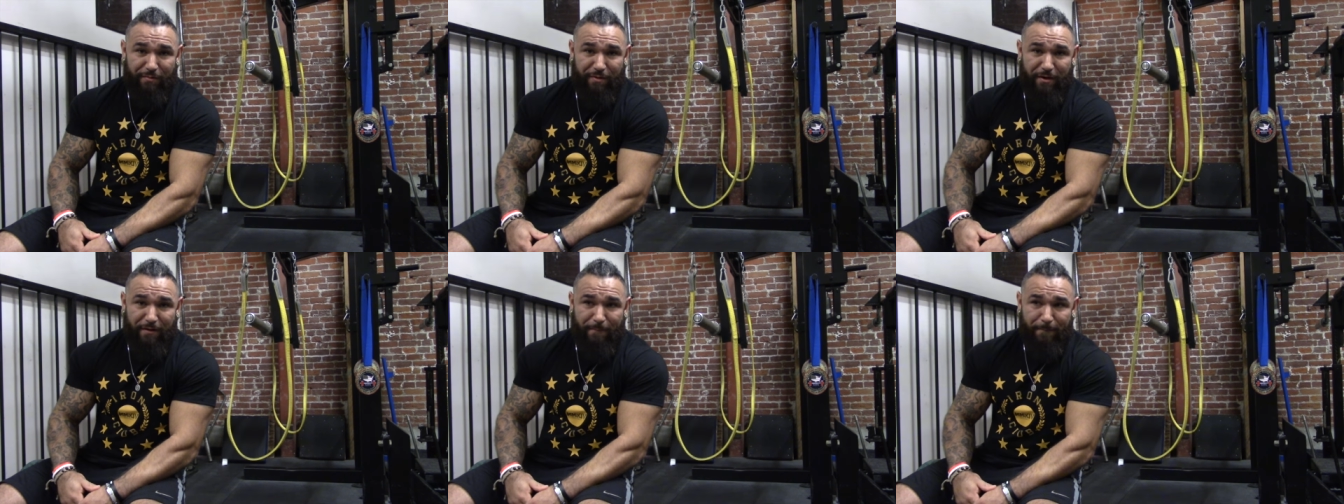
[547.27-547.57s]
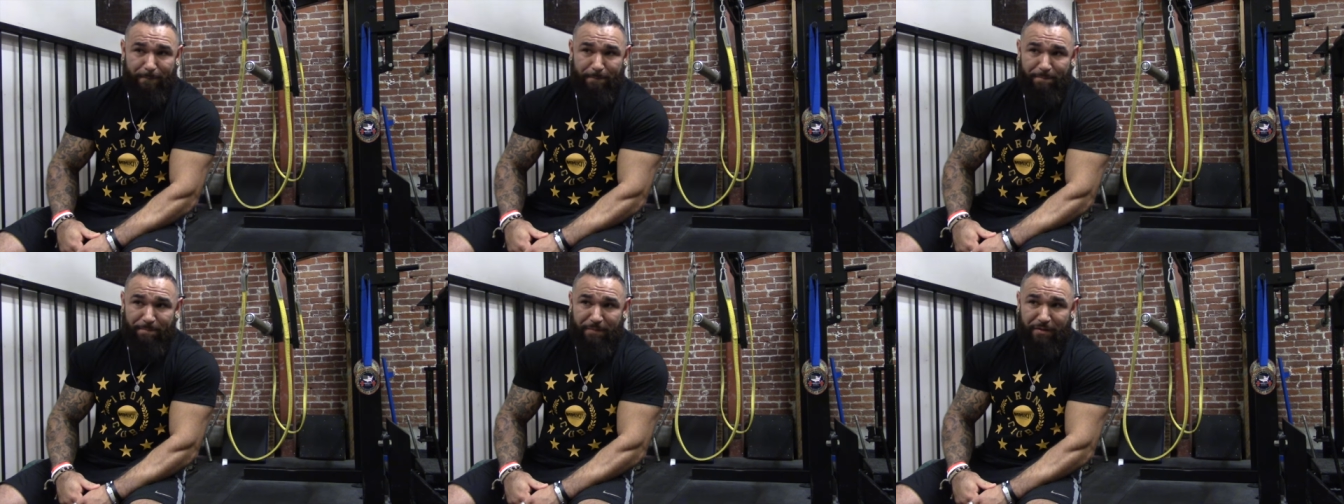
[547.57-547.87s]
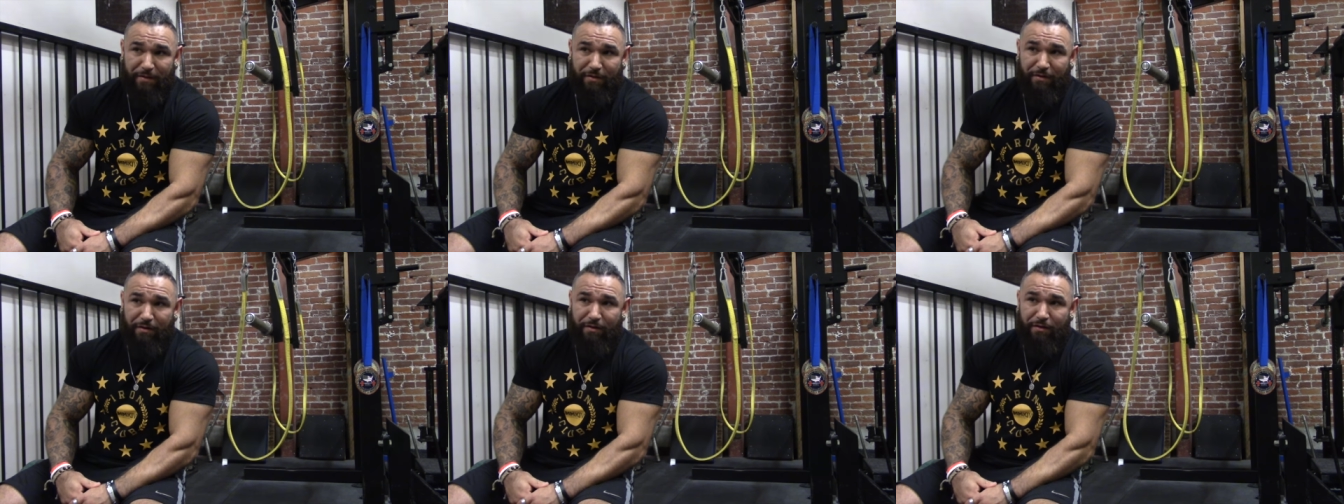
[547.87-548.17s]
about,
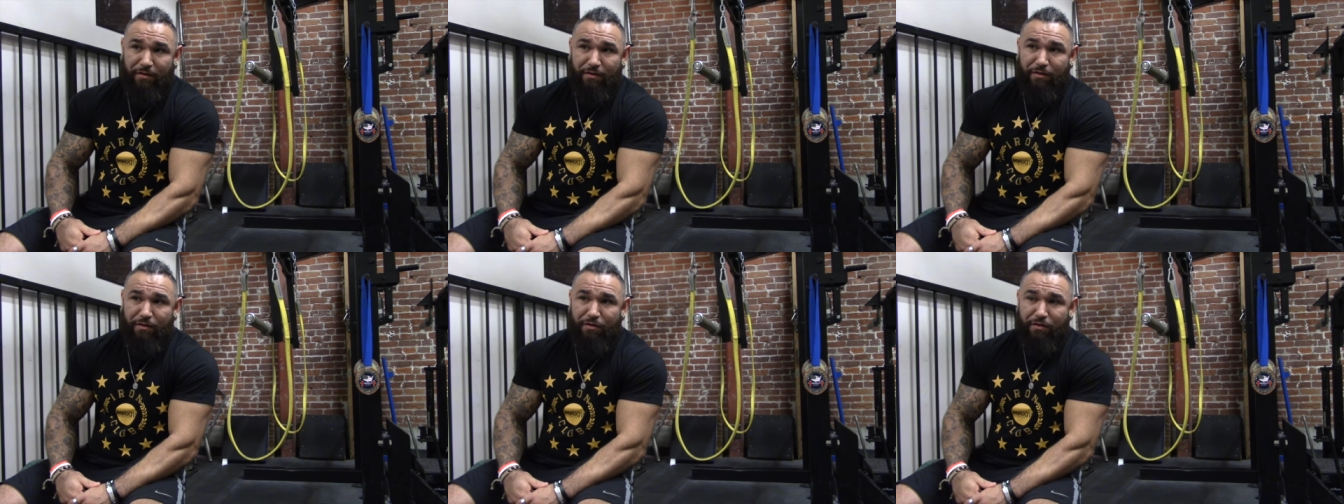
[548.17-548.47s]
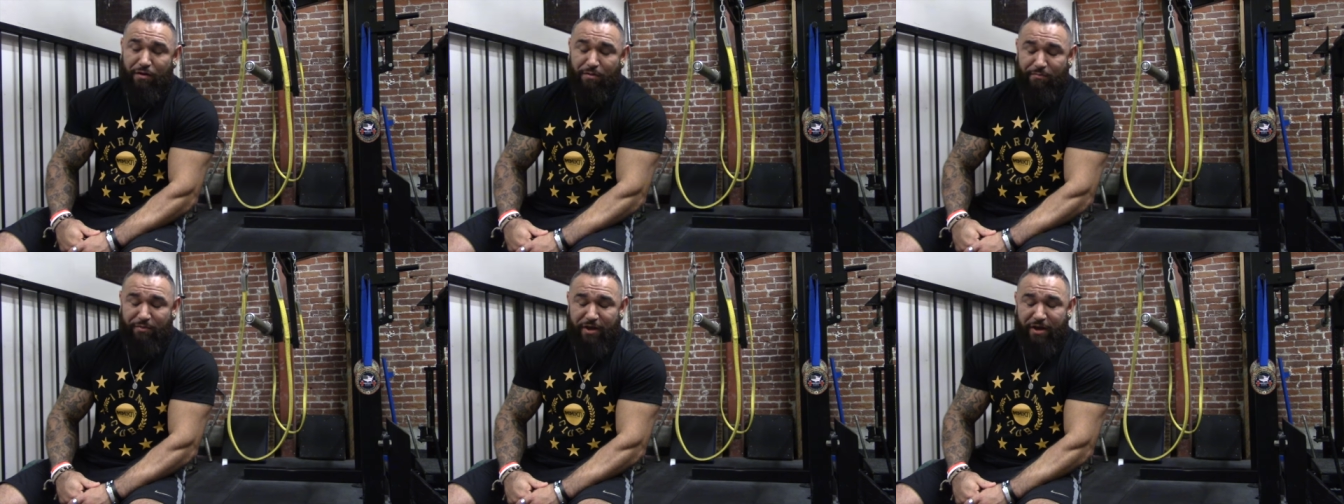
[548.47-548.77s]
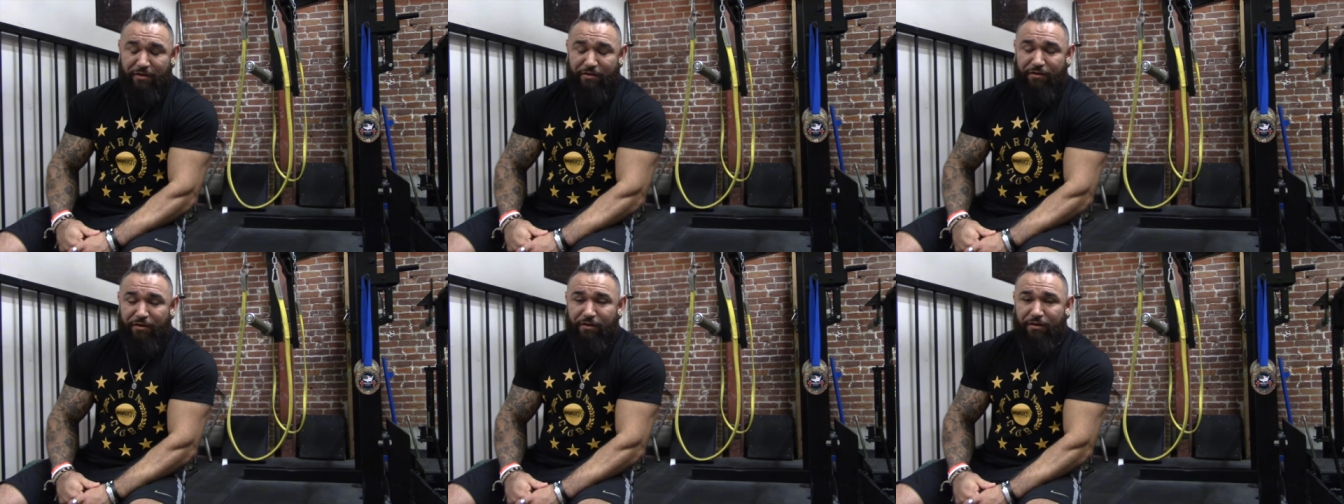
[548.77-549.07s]
come
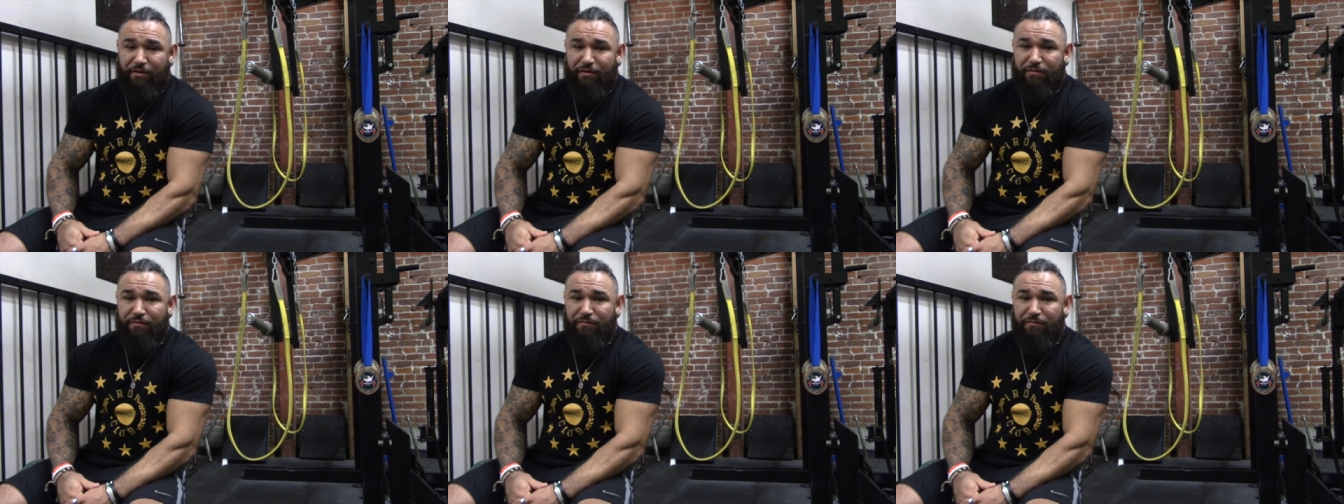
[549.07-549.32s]
down here,